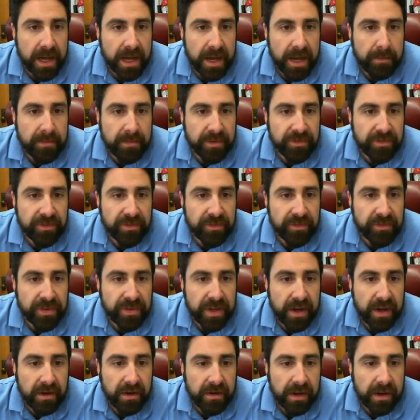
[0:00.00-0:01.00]
I'm Mr.
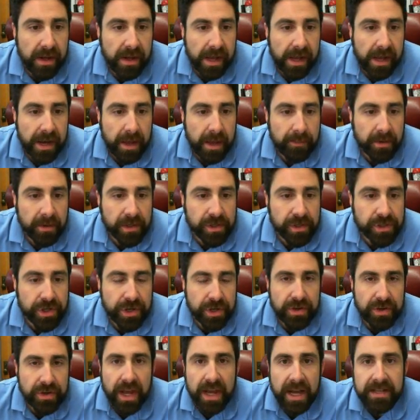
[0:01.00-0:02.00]
Vieira, and I'm going to show
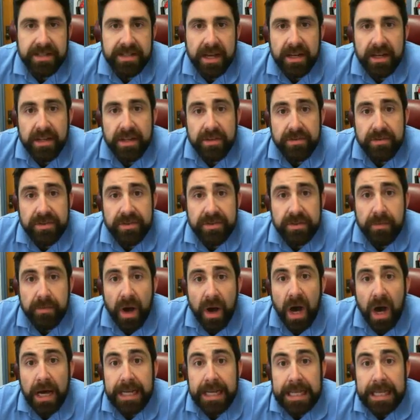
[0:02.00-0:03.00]
you guys how to use some
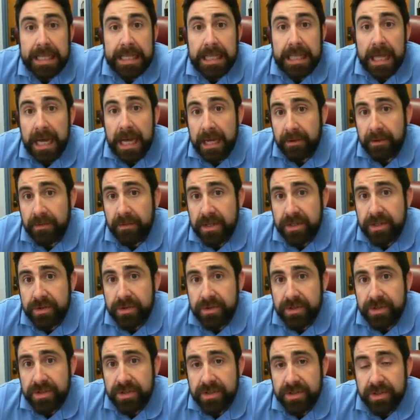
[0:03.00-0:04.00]
online
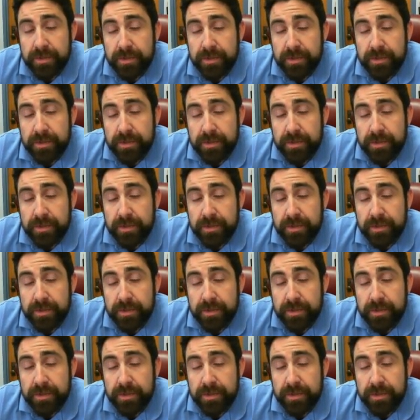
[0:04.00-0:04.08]
resources,